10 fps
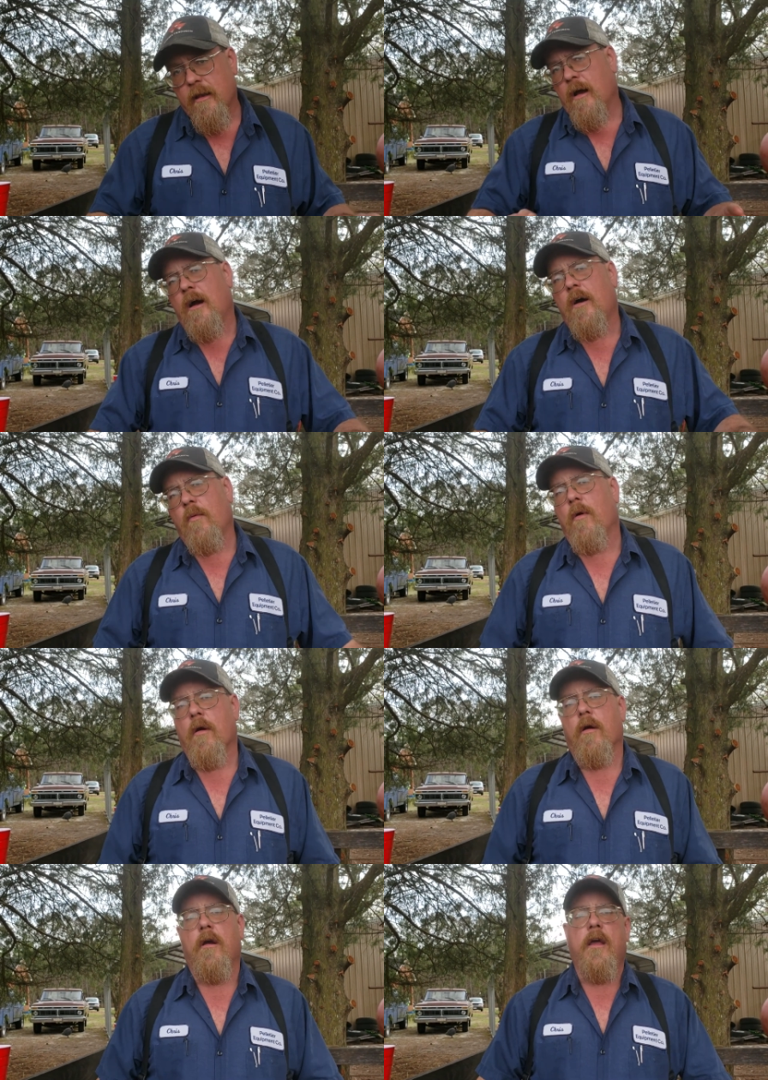not
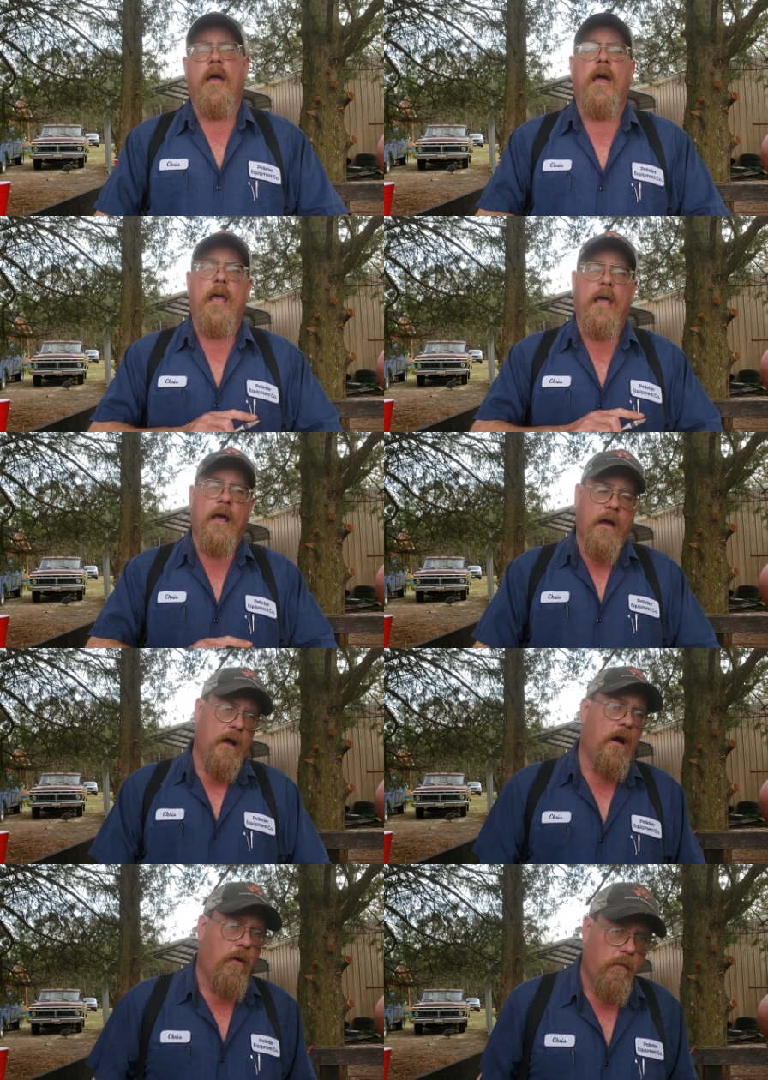work at
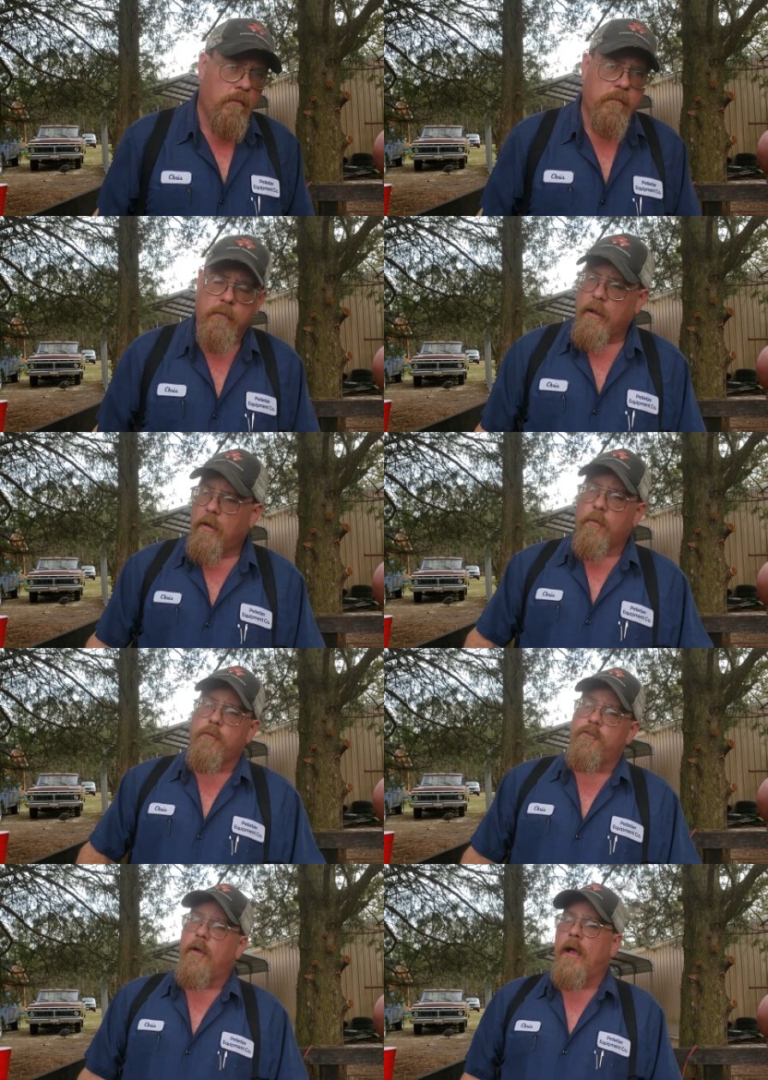all.
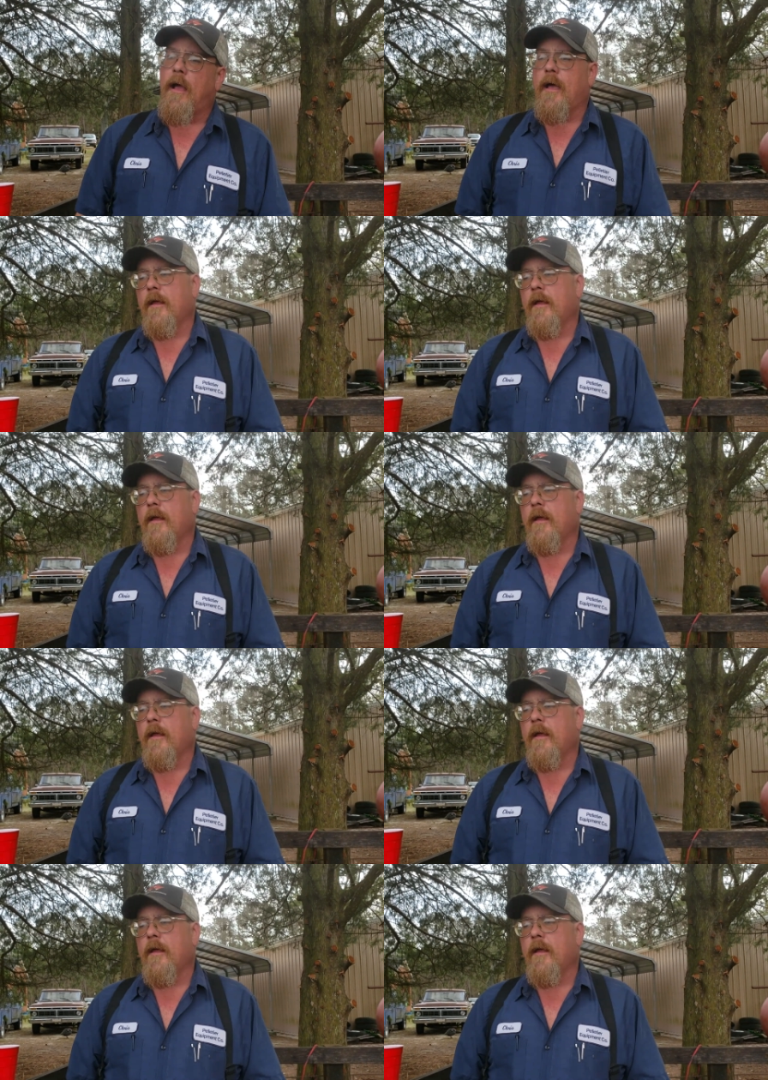Don't try.